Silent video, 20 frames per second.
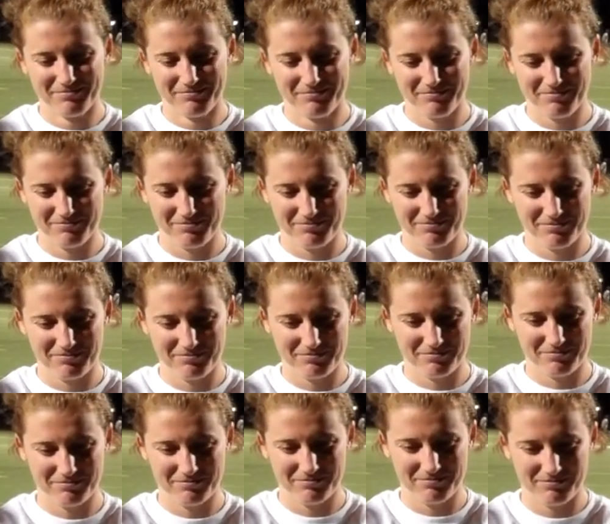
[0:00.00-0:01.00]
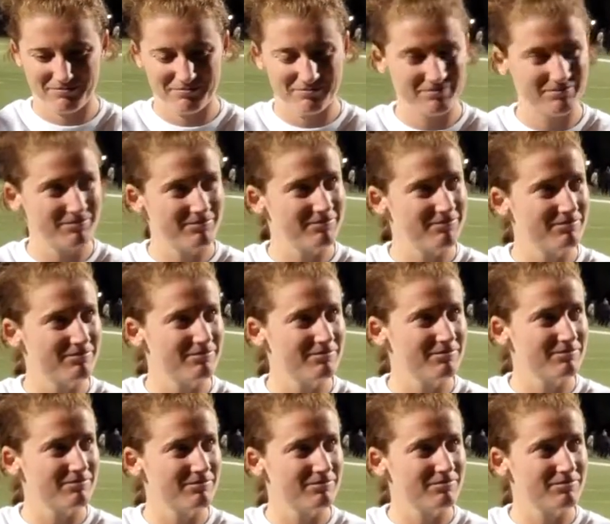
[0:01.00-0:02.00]

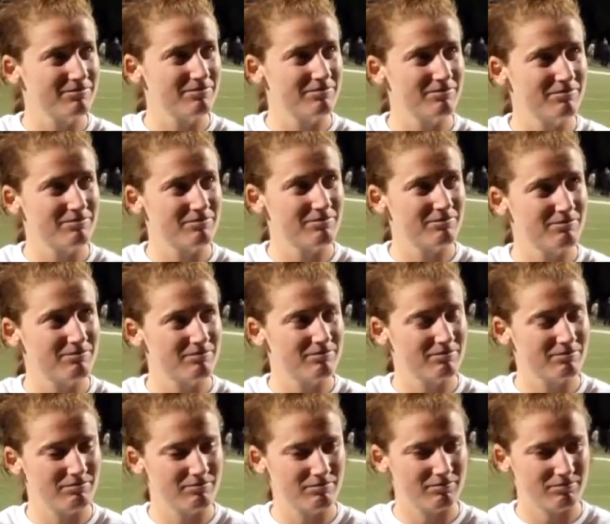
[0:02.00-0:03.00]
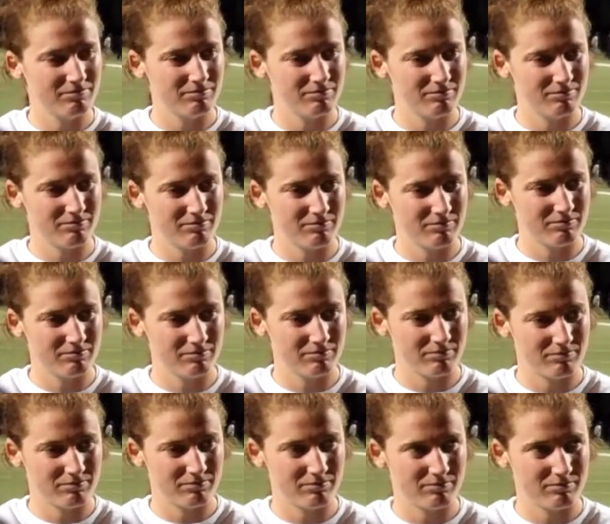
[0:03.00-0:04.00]

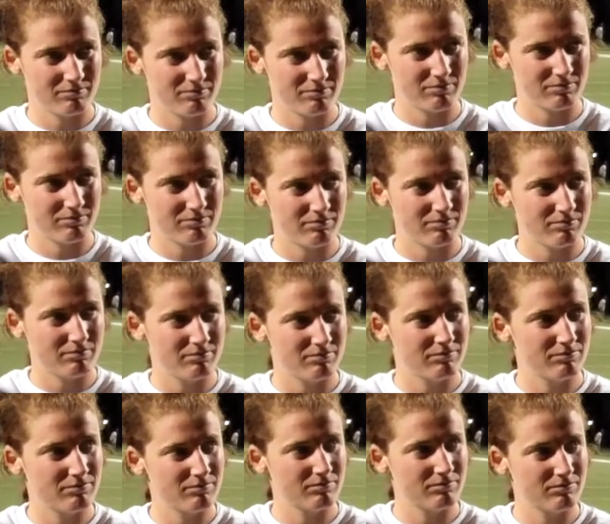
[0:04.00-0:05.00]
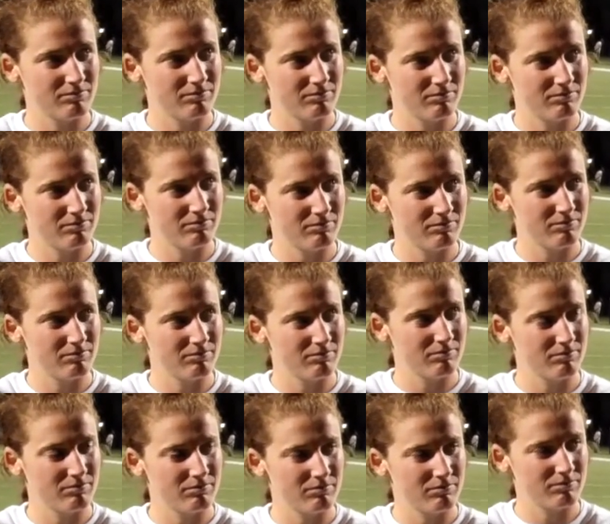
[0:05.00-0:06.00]

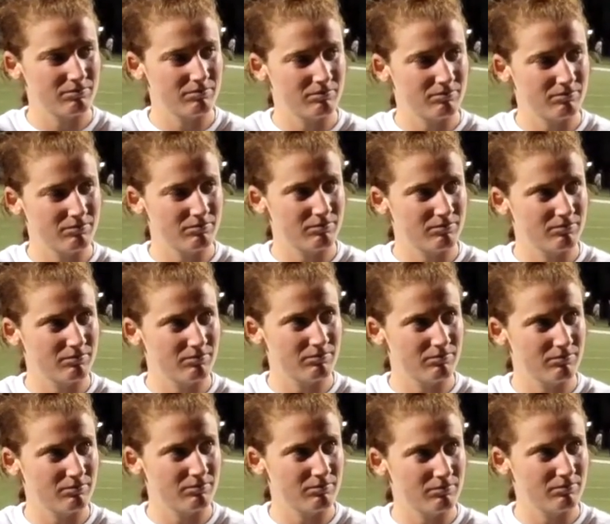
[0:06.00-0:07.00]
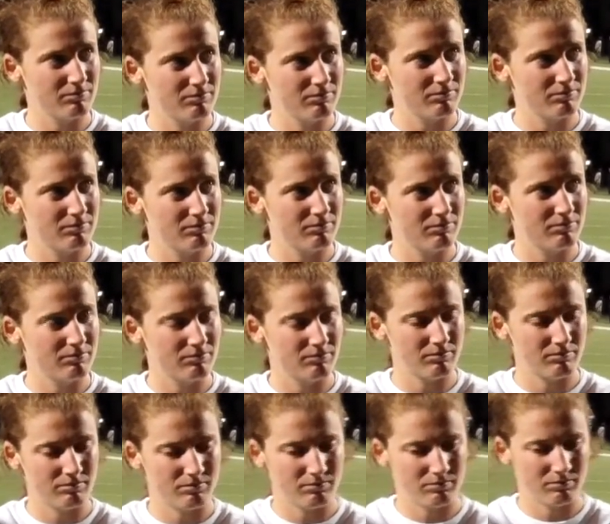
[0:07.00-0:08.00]
The person shown says nothing.